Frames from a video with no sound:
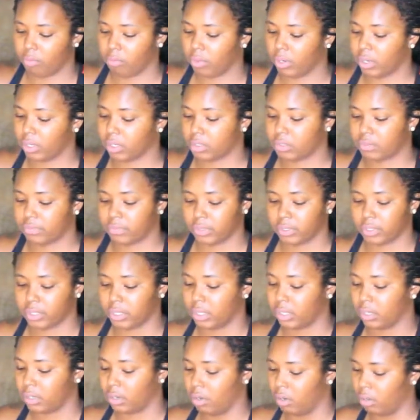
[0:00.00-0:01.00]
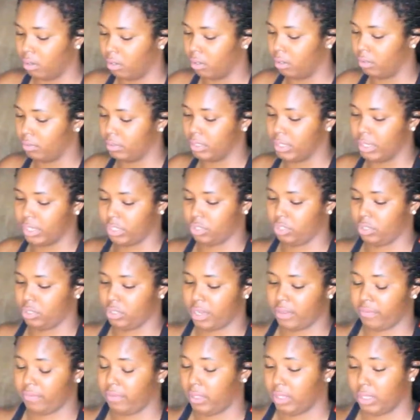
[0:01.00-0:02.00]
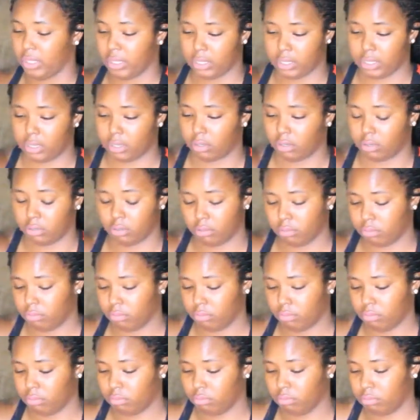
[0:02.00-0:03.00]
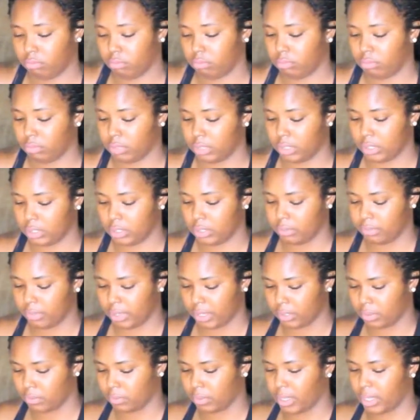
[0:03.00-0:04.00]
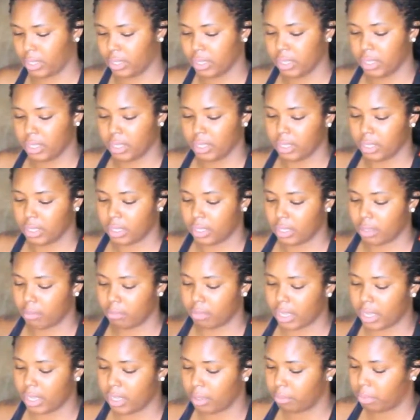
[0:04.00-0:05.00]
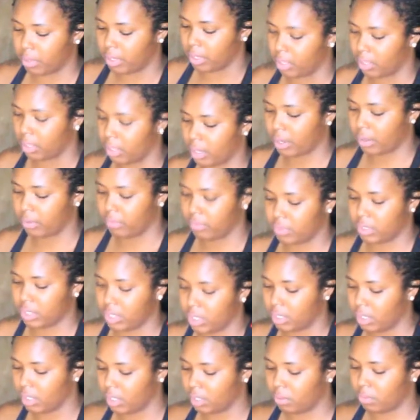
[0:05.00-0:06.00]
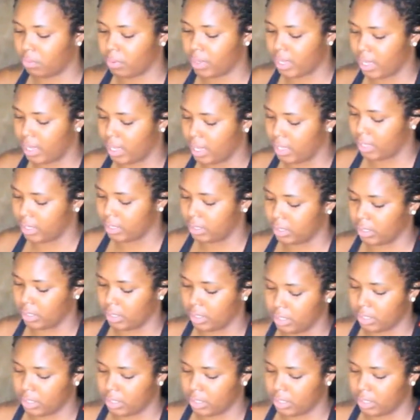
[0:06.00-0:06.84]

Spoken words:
it works for all textures. I feel like it's the best way, in my opinion. I've done other ways.